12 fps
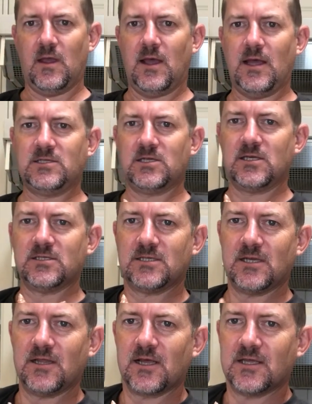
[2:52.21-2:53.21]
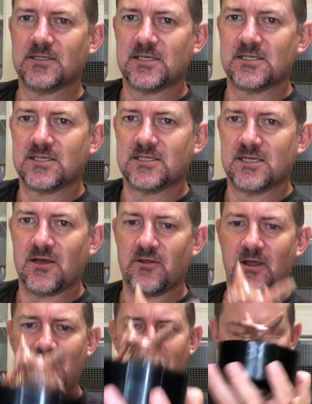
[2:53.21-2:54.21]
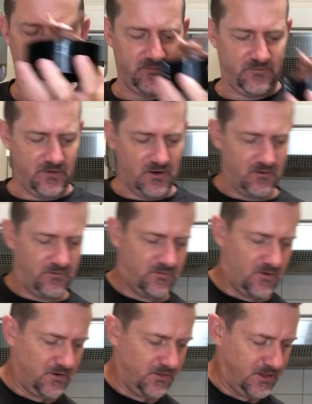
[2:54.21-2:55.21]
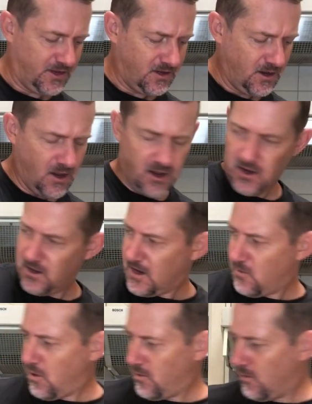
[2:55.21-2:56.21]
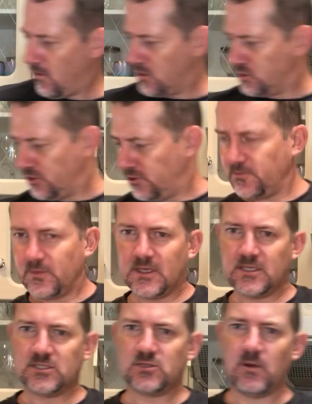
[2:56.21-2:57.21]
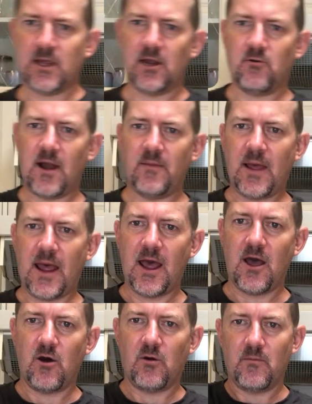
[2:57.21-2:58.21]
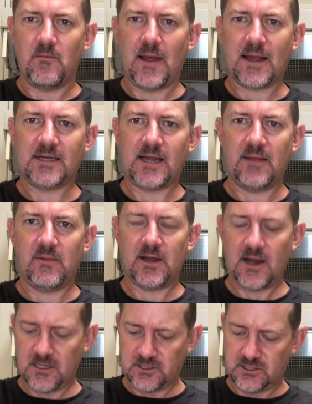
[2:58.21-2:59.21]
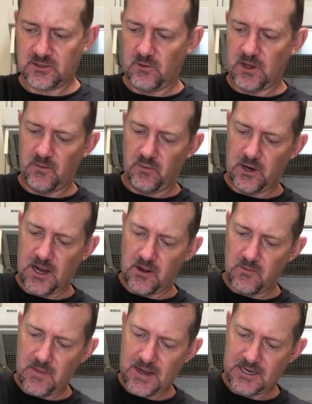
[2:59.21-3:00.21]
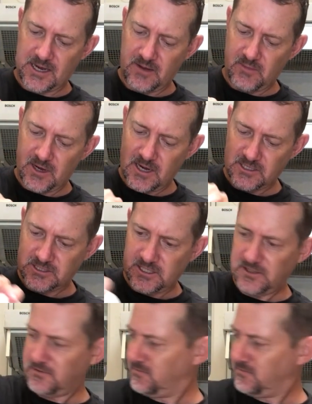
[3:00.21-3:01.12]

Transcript: As you can see, the consistency on there is very thin. Now what we want to do is we can grab our macadamia nuts. We can put our macadamia nuts in.